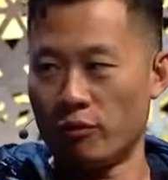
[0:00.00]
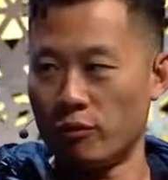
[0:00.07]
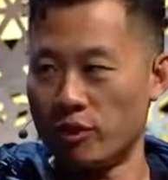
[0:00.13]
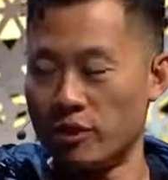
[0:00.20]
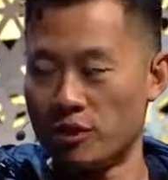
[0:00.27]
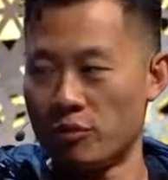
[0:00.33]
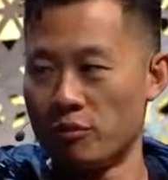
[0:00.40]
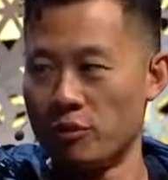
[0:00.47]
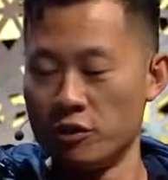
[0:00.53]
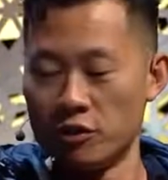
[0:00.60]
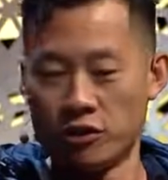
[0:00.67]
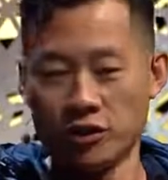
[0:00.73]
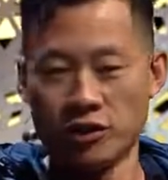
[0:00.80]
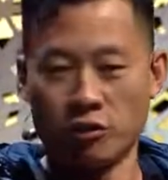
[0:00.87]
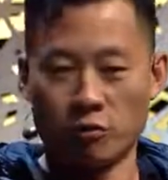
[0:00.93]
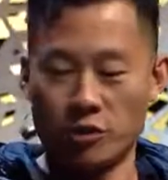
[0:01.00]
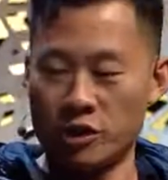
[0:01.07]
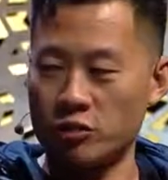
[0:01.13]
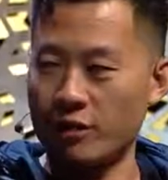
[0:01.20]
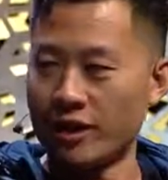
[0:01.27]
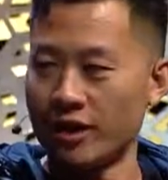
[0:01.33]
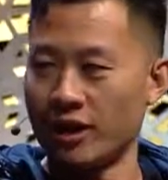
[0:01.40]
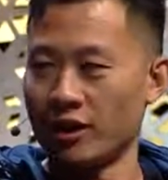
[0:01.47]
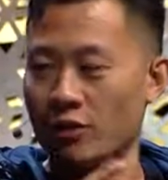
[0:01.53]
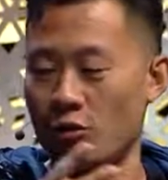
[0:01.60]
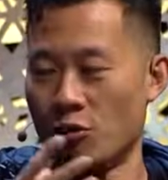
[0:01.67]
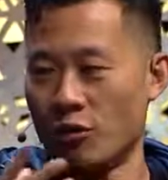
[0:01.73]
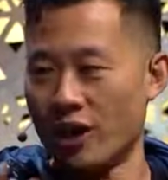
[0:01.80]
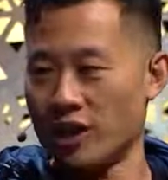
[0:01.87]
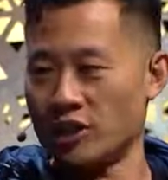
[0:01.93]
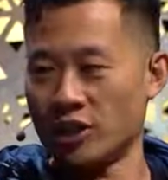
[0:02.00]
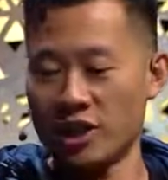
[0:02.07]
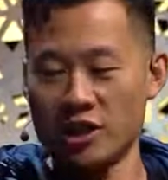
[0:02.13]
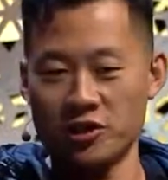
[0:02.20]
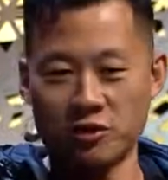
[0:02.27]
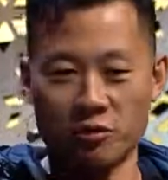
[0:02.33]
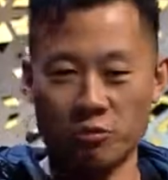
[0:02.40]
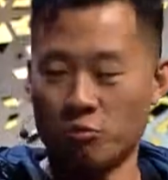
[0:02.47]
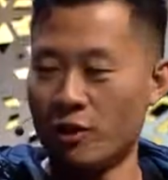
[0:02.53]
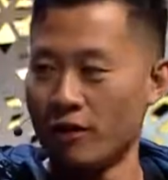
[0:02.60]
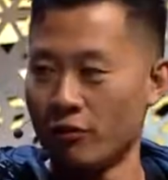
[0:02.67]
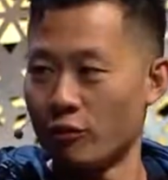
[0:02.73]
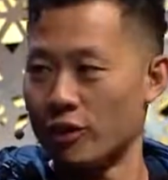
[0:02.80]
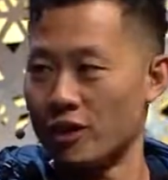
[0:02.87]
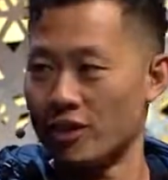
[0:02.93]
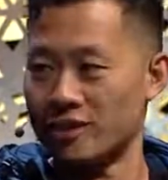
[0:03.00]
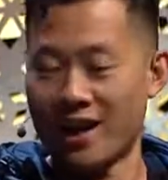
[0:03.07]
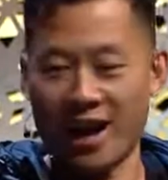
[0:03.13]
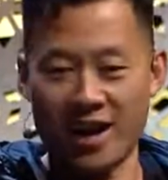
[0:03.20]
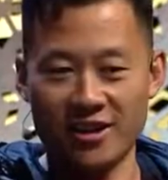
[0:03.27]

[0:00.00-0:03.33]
of redistribution or retraining or education or whatever it is.